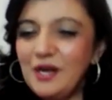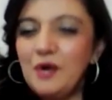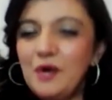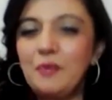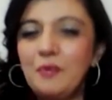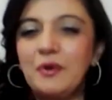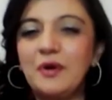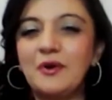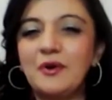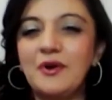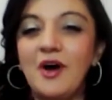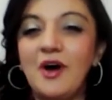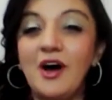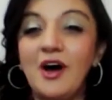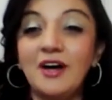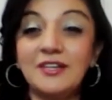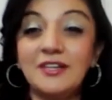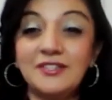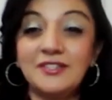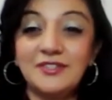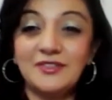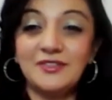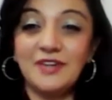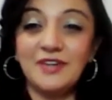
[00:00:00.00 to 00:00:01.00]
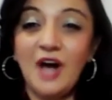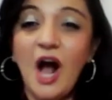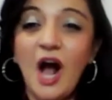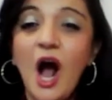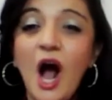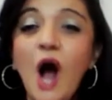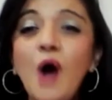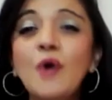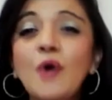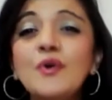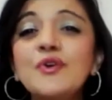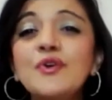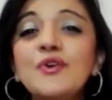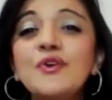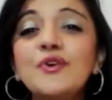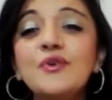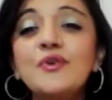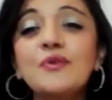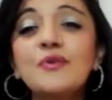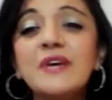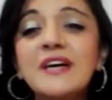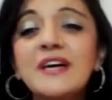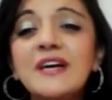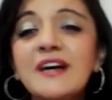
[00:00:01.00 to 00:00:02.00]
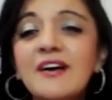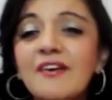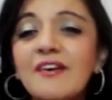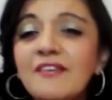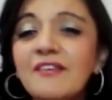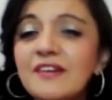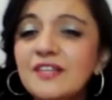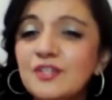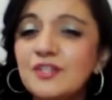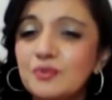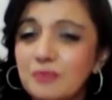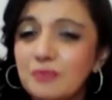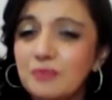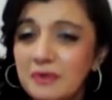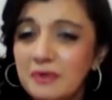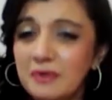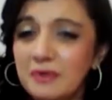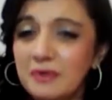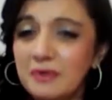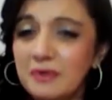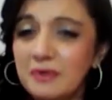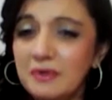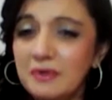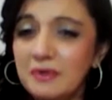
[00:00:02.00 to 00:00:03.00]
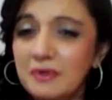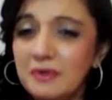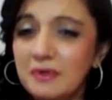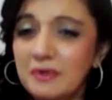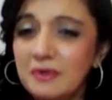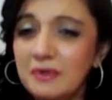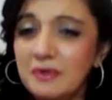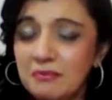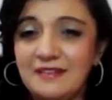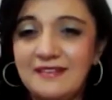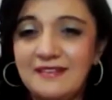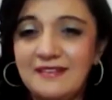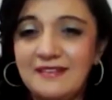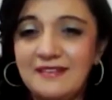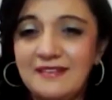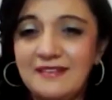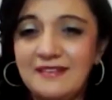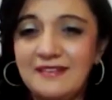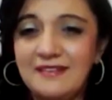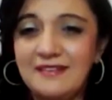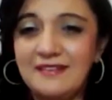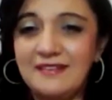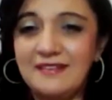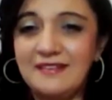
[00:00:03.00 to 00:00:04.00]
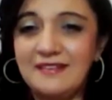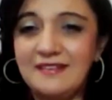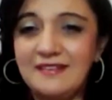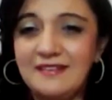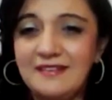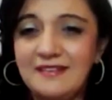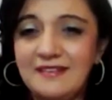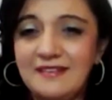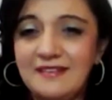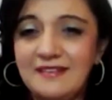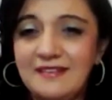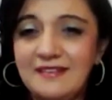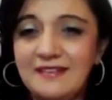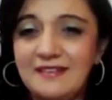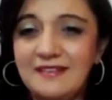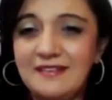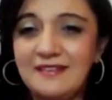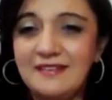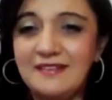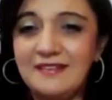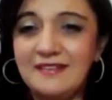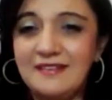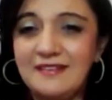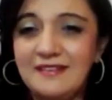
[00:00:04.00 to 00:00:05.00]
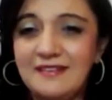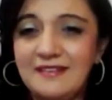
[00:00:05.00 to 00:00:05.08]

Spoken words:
We're going to ask you now, how do you encourage women not to give up?